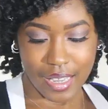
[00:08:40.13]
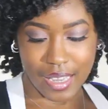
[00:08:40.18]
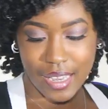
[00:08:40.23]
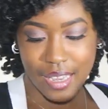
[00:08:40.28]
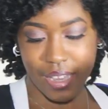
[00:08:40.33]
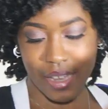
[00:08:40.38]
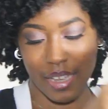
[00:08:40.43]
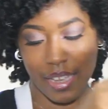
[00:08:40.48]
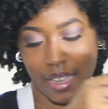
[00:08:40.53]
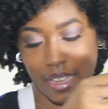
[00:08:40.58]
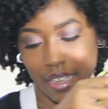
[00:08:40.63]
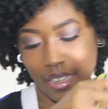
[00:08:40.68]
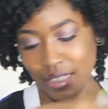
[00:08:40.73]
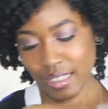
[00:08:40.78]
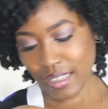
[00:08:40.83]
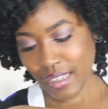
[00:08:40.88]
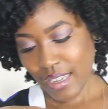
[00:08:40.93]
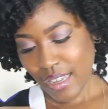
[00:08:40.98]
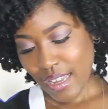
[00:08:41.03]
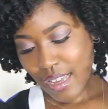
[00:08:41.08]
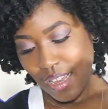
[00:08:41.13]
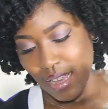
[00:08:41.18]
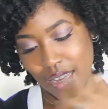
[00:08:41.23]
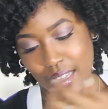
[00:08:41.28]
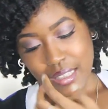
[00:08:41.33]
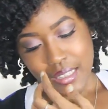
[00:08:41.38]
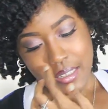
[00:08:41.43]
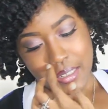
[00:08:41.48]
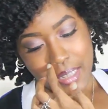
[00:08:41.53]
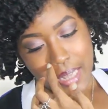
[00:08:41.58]
And
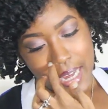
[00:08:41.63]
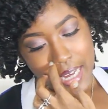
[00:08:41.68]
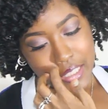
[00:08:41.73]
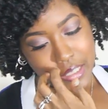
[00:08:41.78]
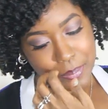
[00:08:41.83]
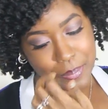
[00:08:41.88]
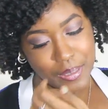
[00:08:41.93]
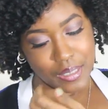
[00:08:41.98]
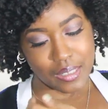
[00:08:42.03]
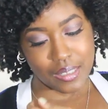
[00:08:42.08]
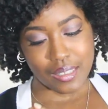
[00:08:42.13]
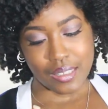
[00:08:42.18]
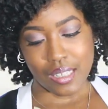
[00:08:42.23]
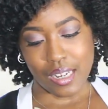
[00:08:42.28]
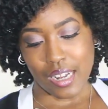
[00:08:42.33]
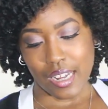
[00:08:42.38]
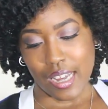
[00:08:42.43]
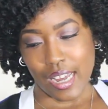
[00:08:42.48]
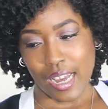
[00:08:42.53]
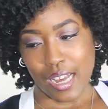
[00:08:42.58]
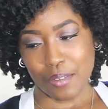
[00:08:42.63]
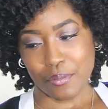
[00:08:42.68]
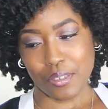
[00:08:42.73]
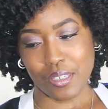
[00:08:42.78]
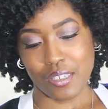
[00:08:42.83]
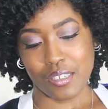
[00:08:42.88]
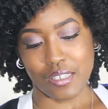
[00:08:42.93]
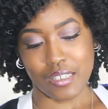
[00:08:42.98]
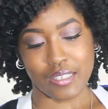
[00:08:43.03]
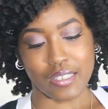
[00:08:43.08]
the last piece that I have
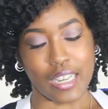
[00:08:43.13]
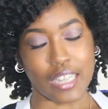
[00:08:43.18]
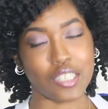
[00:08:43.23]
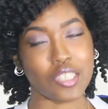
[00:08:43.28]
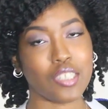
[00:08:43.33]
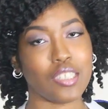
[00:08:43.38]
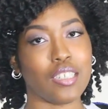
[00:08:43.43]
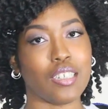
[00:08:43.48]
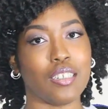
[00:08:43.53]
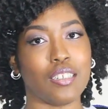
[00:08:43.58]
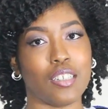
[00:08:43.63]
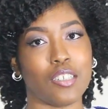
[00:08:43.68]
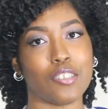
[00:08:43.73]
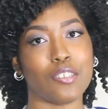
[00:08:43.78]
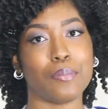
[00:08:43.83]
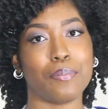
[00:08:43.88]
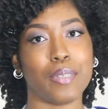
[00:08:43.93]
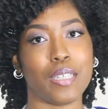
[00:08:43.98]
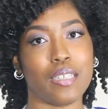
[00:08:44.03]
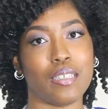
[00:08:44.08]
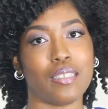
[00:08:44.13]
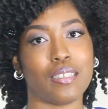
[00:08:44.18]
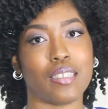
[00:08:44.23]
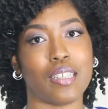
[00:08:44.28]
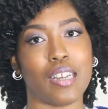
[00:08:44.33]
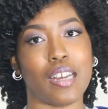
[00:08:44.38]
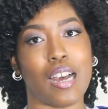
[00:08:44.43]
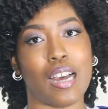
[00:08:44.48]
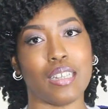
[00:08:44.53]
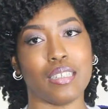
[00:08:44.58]
here is actually another piece
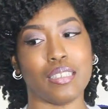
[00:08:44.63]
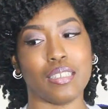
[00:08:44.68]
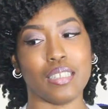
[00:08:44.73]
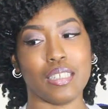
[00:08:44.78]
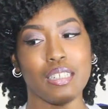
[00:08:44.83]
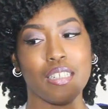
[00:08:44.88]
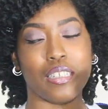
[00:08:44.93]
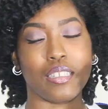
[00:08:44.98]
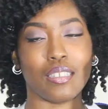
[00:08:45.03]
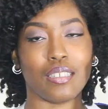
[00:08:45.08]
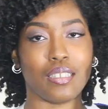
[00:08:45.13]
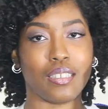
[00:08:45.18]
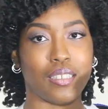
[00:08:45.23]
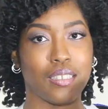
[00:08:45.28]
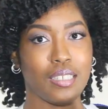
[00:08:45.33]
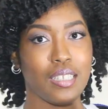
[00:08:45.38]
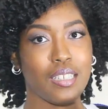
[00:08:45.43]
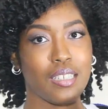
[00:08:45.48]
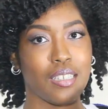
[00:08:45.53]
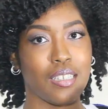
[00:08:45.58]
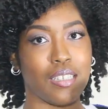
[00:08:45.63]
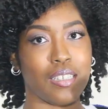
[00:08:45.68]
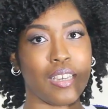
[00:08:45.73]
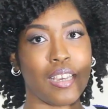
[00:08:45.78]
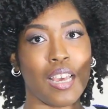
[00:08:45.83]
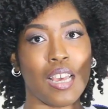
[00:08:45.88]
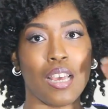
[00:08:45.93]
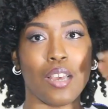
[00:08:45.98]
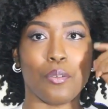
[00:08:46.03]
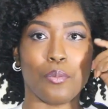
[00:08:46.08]
that I didn't see
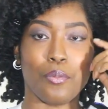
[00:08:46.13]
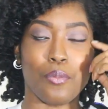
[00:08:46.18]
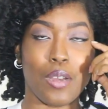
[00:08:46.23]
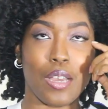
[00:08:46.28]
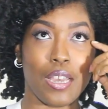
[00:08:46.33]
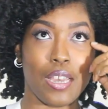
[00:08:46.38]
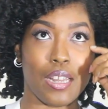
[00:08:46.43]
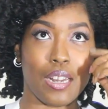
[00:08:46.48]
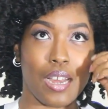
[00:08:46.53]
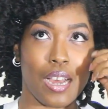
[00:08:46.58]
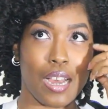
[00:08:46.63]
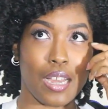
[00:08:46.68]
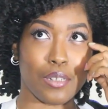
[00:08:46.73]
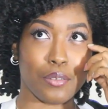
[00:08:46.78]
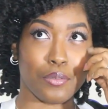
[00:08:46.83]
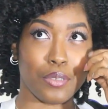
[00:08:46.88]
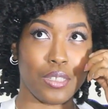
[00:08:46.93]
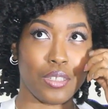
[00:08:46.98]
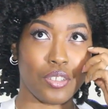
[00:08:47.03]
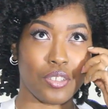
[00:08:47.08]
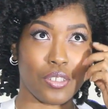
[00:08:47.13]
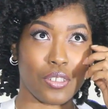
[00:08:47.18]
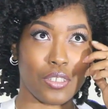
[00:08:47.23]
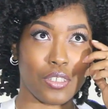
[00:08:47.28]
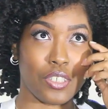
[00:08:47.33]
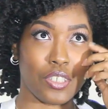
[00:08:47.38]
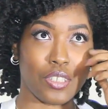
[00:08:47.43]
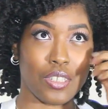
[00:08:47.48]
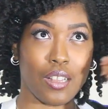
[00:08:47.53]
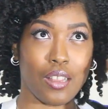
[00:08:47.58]
when I
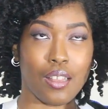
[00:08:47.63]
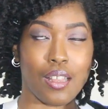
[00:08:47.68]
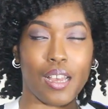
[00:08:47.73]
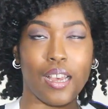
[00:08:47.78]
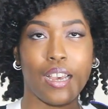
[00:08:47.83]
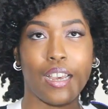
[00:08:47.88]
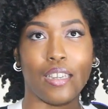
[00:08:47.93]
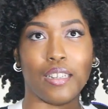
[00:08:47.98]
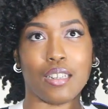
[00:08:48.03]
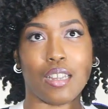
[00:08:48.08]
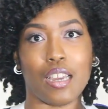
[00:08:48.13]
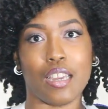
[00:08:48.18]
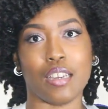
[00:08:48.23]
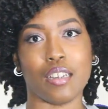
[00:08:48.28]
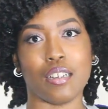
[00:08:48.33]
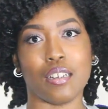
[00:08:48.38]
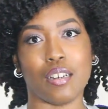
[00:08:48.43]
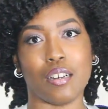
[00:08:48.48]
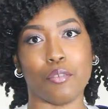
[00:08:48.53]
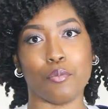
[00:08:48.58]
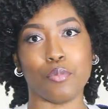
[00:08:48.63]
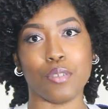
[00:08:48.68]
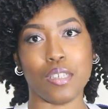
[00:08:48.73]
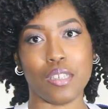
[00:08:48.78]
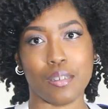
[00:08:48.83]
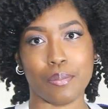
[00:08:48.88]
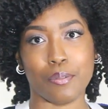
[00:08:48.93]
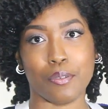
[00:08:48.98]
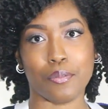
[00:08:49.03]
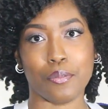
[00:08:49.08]
researched the line like a
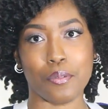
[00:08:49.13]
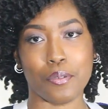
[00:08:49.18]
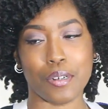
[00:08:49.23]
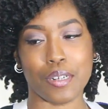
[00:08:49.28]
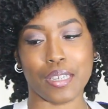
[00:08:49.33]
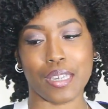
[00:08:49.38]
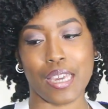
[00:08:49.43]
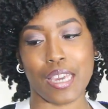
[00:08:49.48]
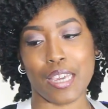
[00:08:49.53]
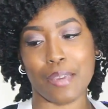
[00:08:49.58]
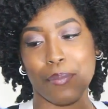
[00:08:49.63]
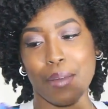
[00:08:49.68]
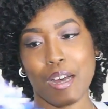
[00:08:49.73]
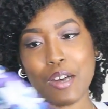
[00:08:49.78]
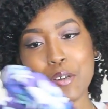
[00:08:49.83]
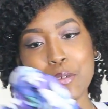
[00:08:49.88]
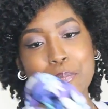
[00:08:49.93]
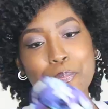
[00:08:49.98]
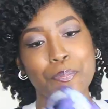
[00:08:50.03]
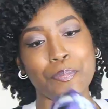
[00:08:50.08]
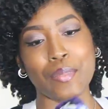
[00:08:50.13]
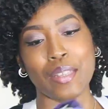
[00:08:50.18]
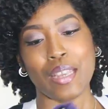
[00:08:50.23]
week before it came out.